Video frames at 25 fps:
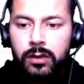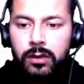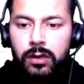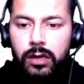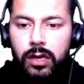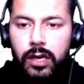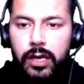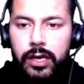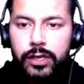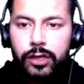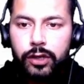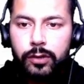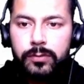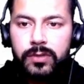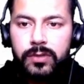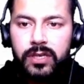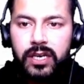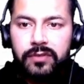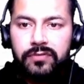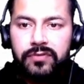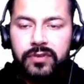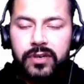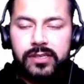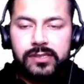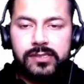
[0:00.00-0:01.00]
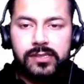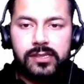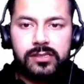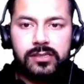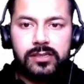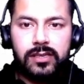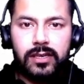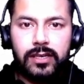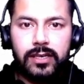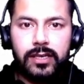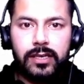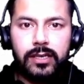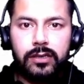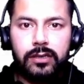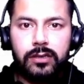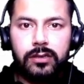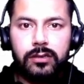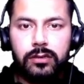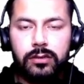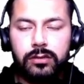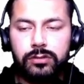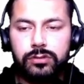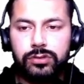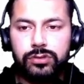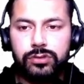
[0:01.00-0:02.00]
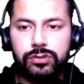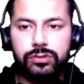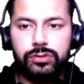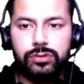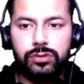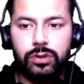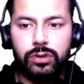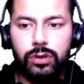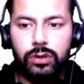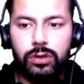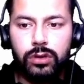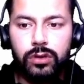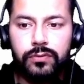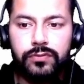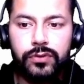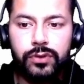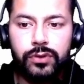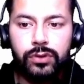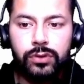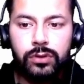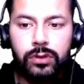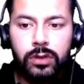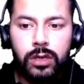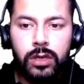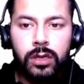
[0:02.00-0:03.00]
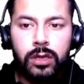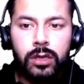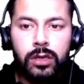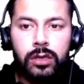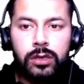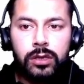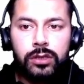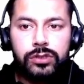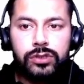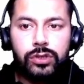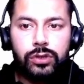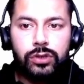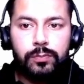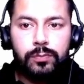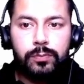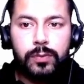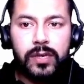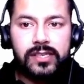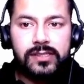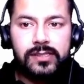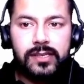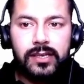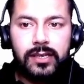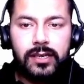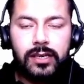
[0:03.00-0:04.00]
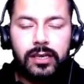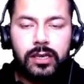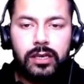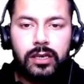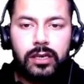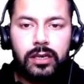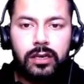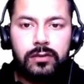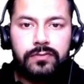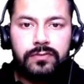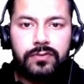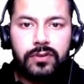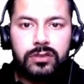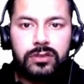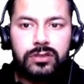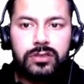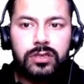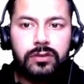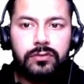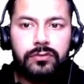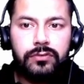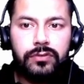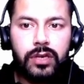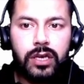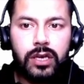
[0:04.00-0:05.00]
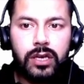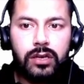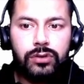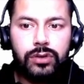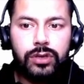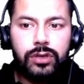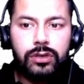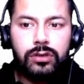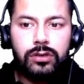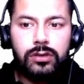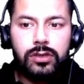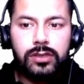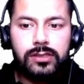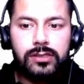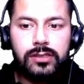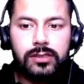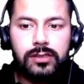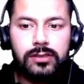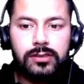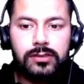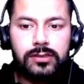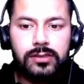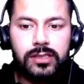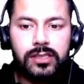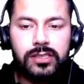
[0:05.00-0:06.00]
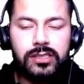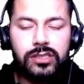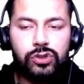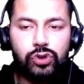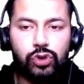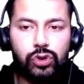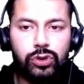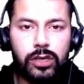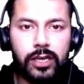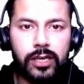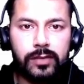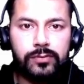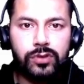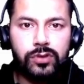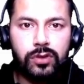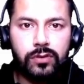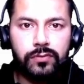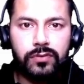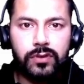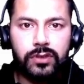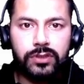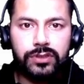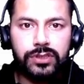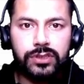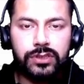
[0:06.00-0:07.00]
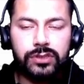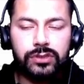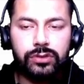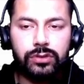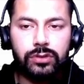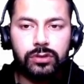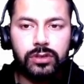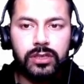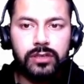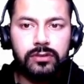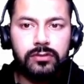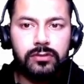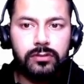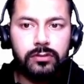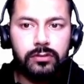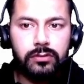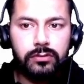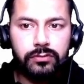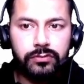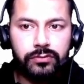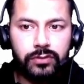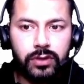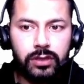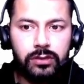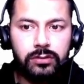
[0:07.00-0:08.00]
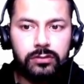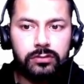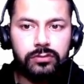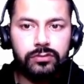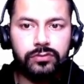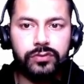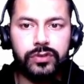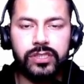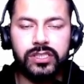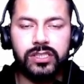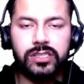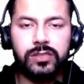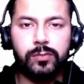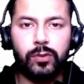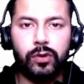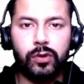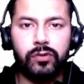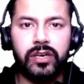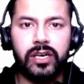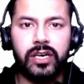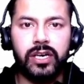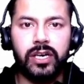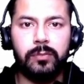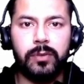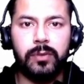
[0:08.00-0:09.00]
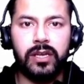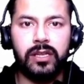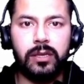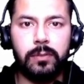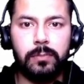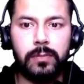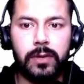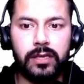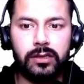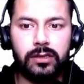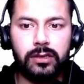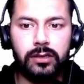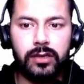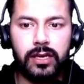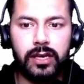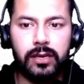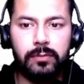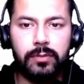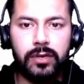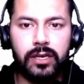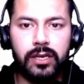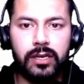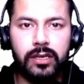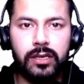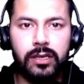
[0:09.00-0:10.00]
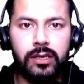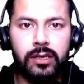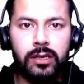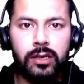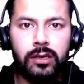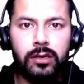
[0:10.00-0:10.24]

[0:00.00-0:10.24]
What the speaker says: I hope the difference is clear to all of you. So basically in function we are going to discuss these two types of functions only. One which is provided by the Python library,